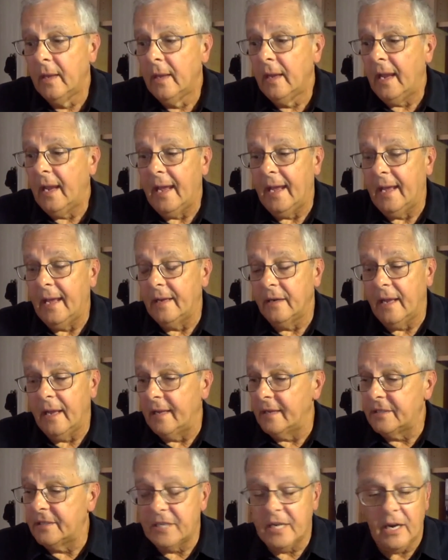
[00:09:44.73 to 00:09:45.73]

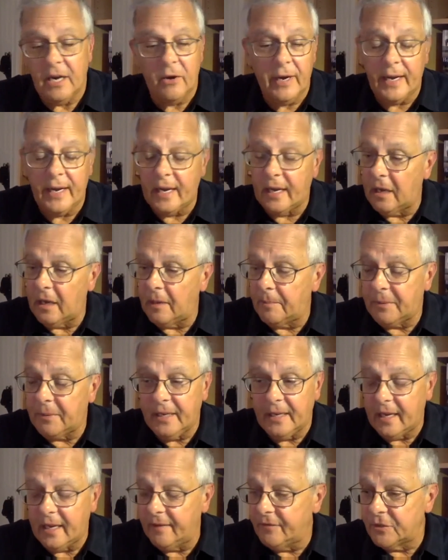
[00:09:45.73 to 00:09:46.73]
And Terry got up and he
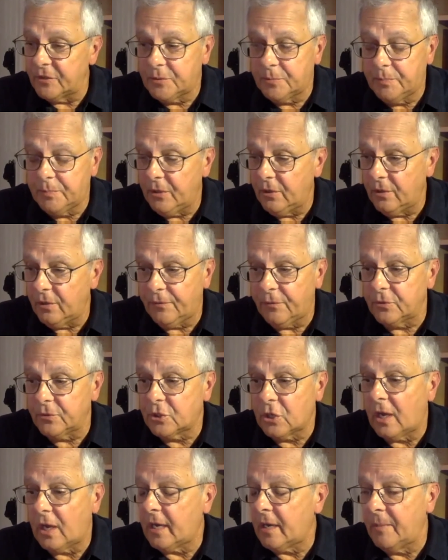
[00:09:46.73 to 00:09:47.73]
gave this beautiful
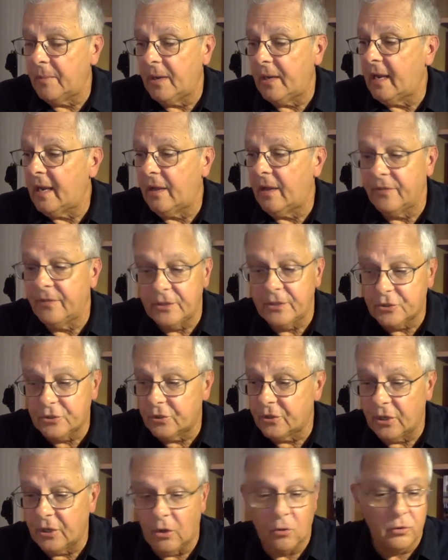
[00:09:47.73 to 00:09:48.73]
talk about how these are
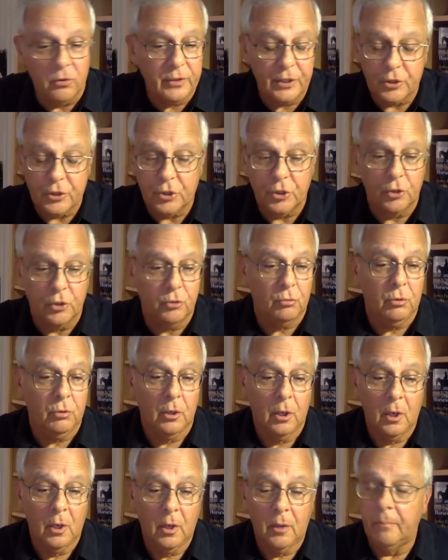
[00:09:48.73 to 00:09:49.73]
the only 2
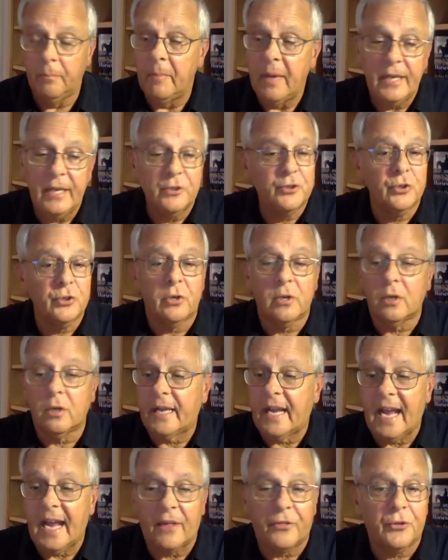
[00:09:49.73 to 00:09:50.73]
major
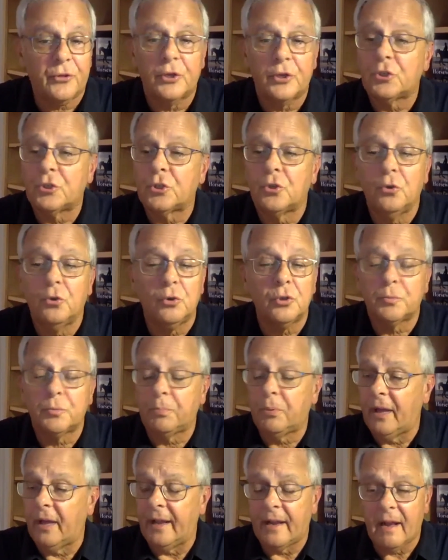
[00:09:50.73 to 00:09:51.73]
Catholic schools
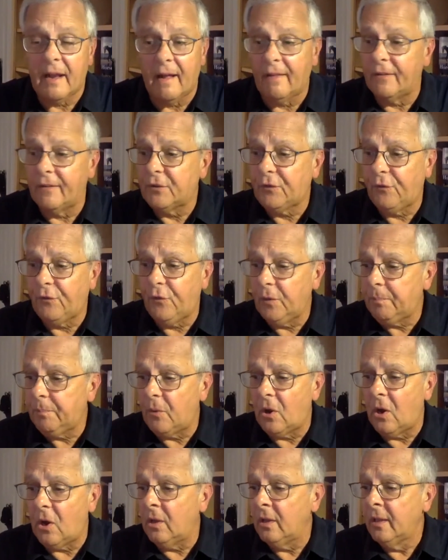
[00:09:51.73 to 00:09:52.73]
playing college
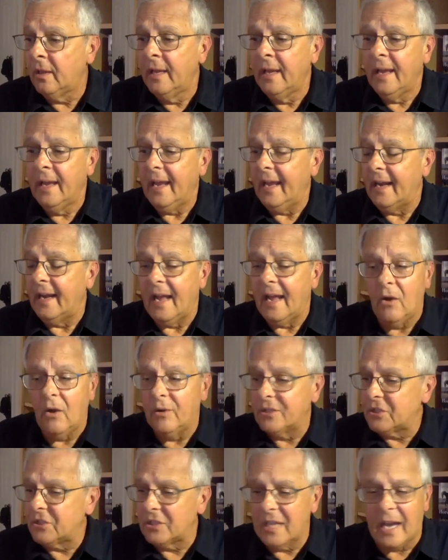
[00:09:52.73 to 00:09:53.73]
football and how
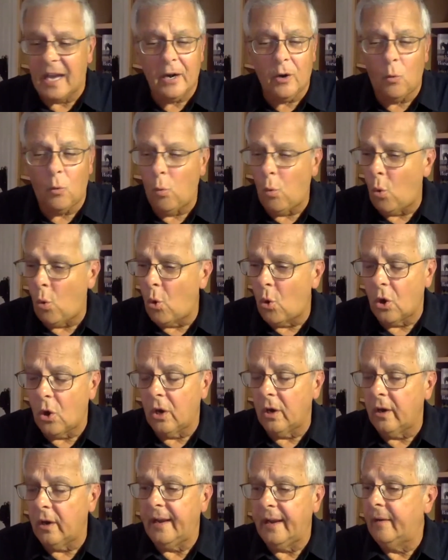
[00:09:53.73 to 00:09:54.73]
it's not a
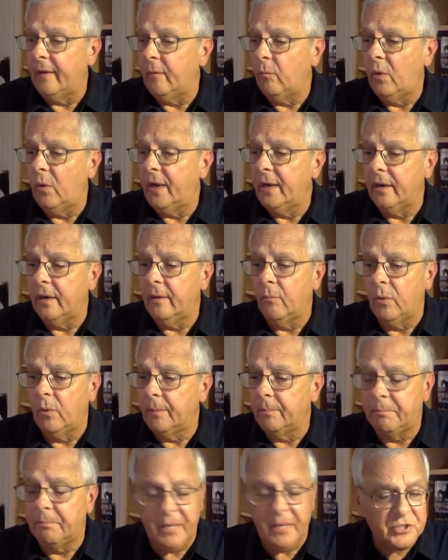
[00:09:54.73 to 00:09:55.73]
war. And when
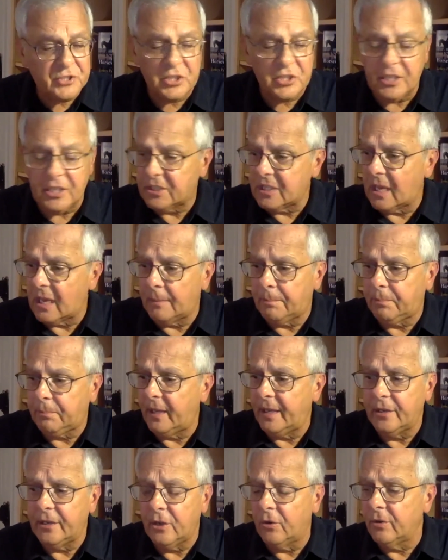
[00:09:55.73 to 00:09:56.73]
BC's not
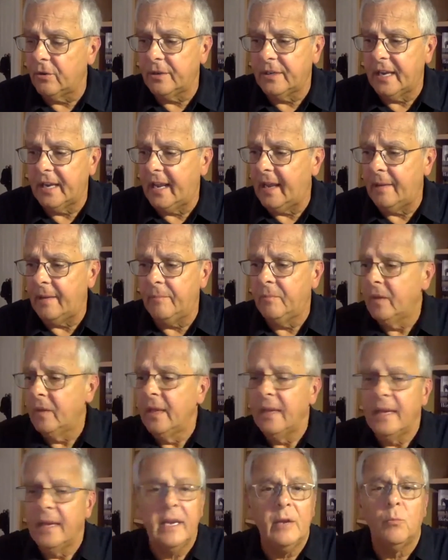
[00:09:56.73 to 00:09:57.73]
playing Notre Dame,
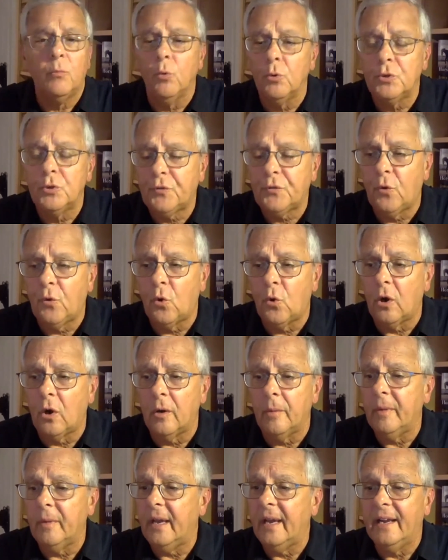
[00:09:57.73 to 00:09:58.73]
he roots for
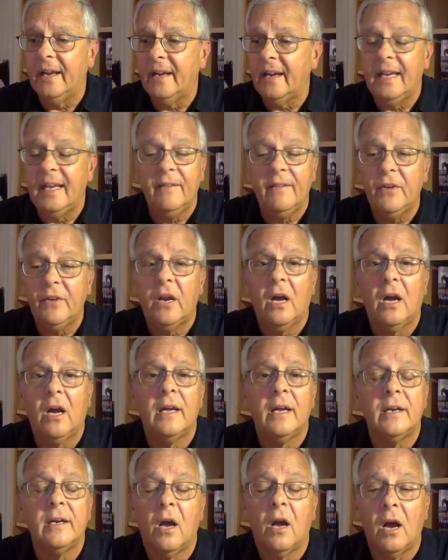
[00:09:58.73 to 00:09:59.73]
them. And even
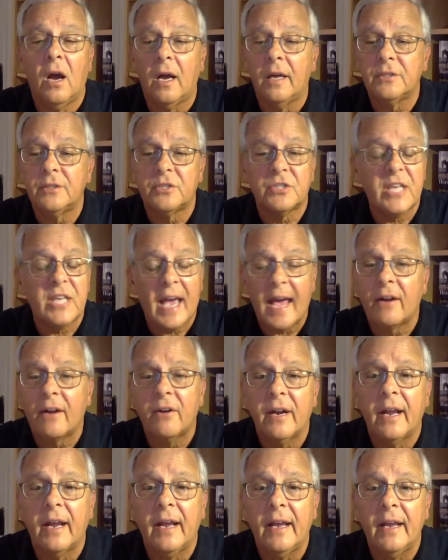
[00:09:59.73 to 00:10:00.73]
on
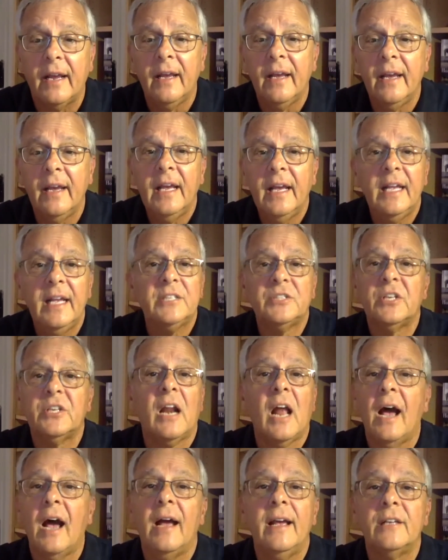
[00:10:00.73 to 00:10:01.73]
Saturday, he said,
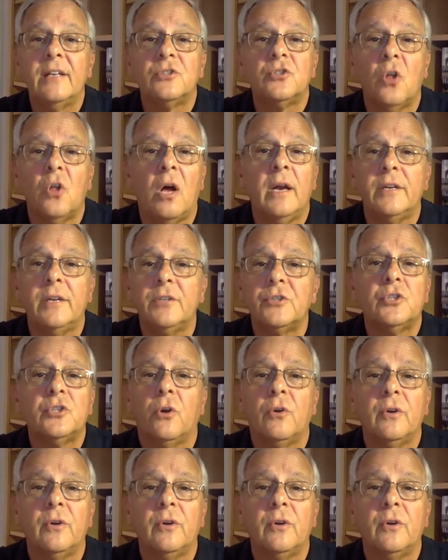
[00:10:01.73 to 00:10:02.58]
as long as Notre